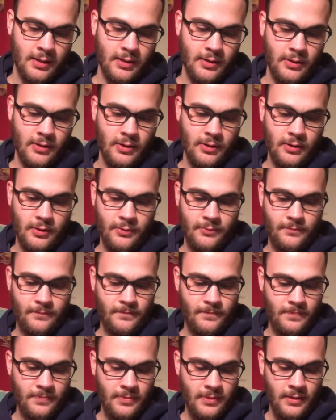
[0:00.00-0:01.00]

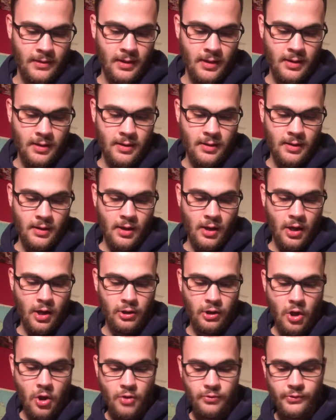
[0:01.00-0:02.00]

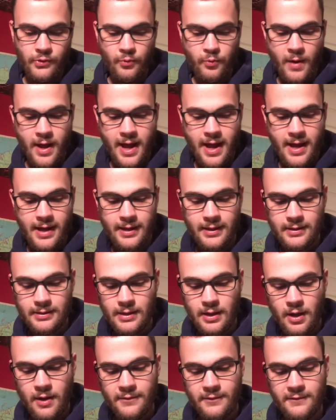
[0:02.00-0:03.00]
Along the way,
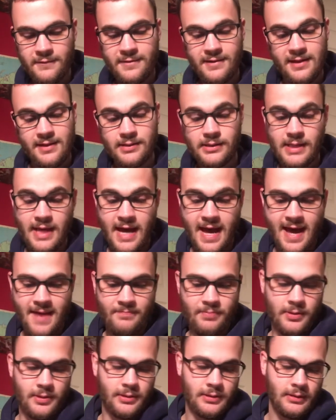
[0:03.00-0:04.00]
other things
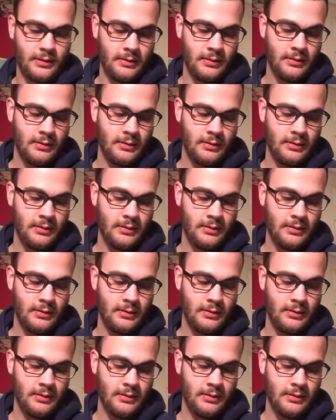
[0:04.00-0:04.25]
happened.